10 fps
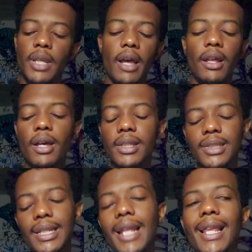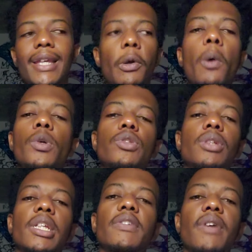It's not like going to
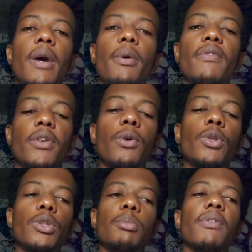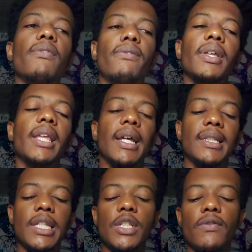leave. However, you're going to be feeling a
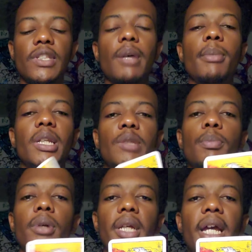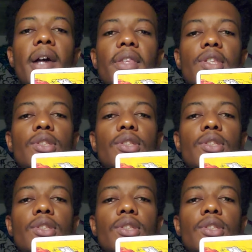sense of somebody's putting out this